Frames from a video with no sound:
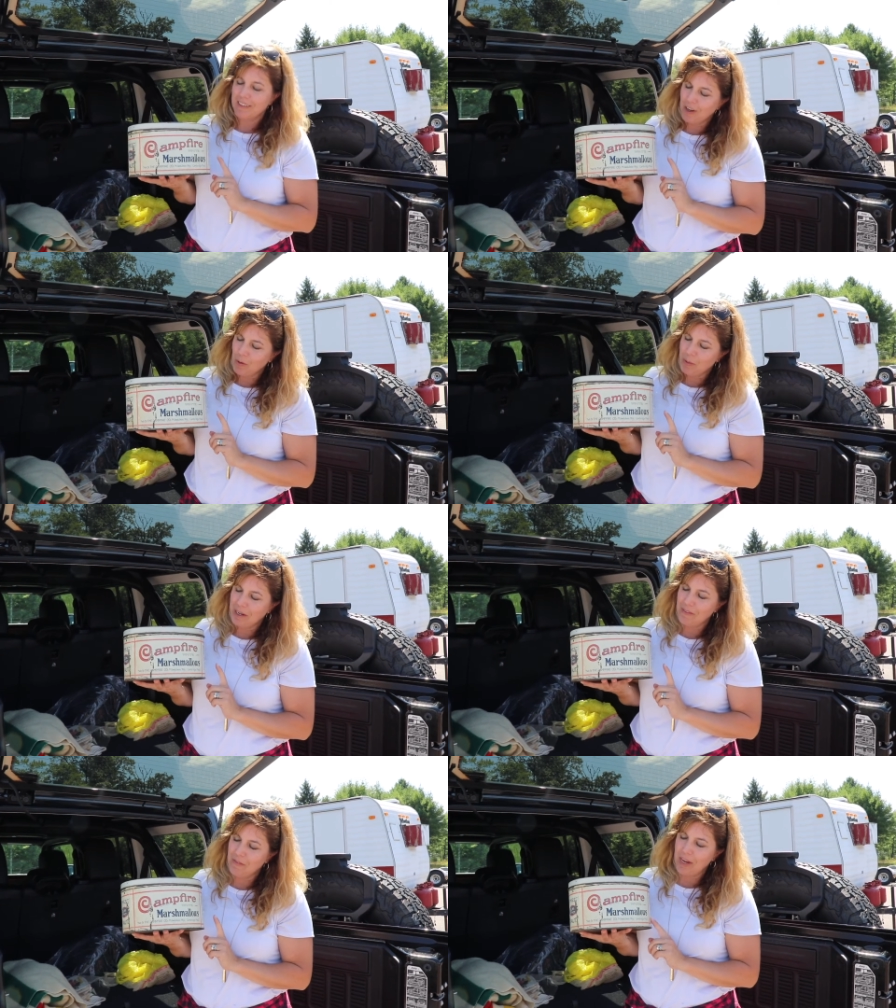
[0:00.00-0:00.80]
They're one of
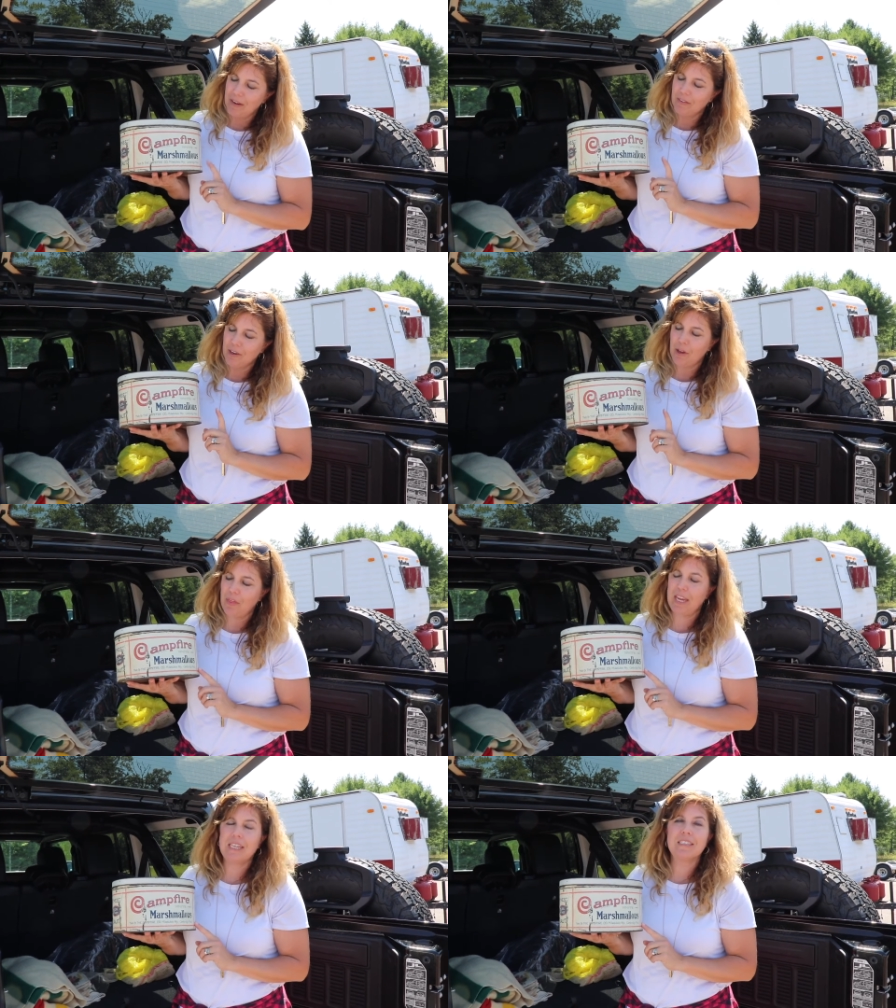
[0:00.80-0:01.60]
my favorite
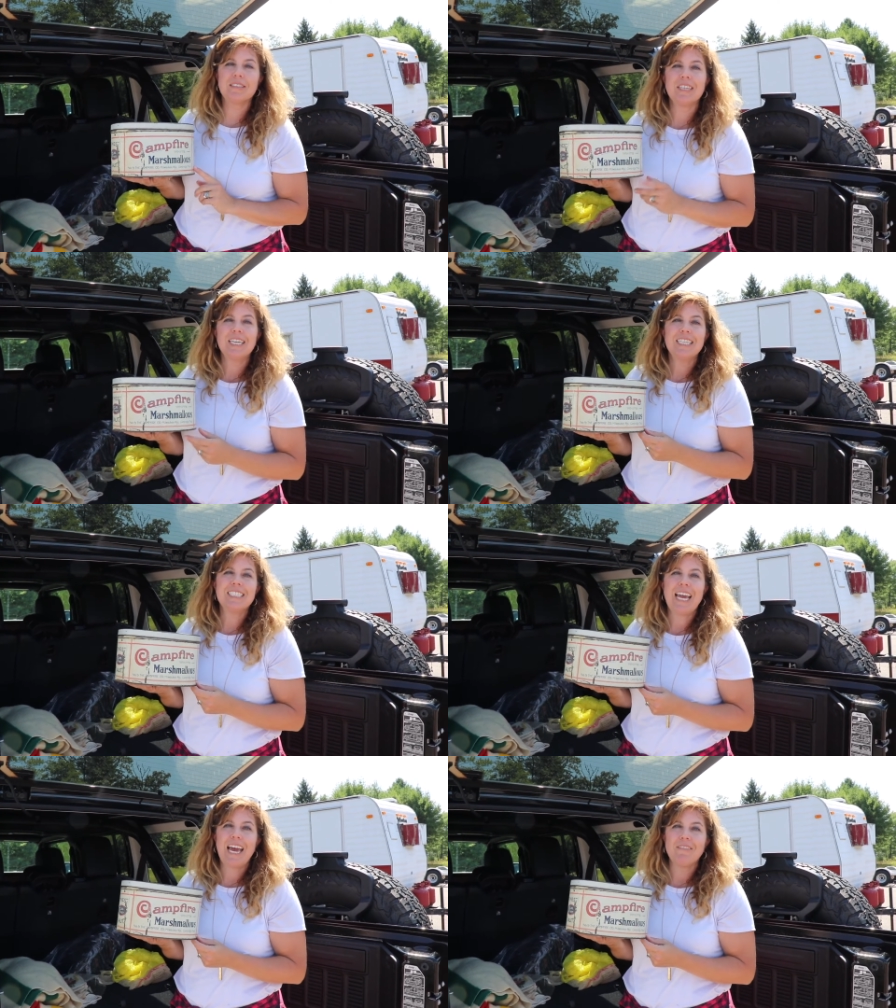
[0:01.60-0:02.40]
things to
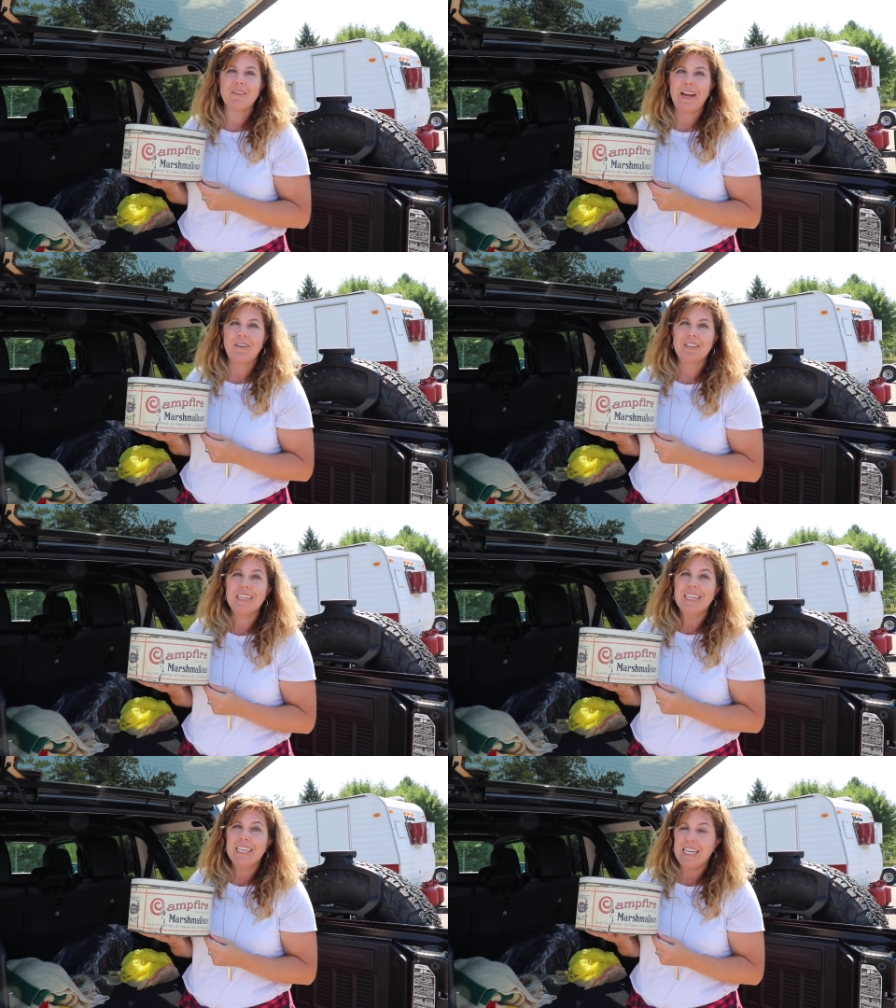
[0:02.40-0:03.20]
have around
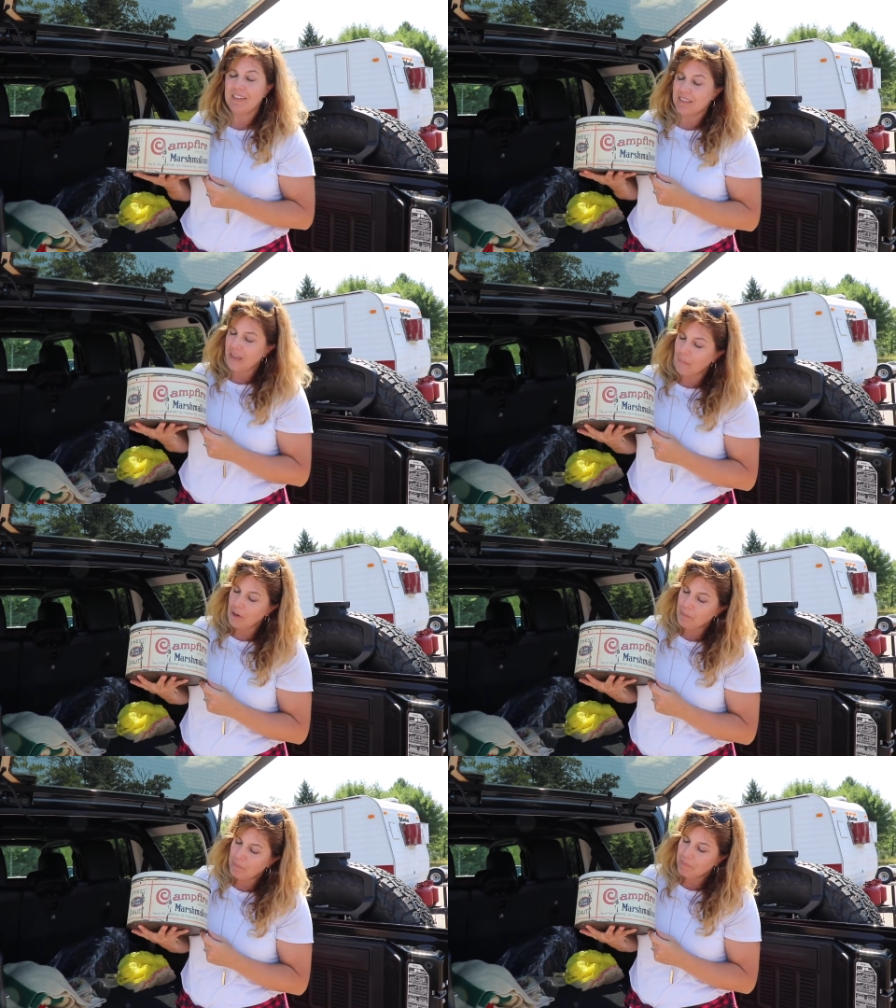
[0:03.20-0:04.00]
in the summer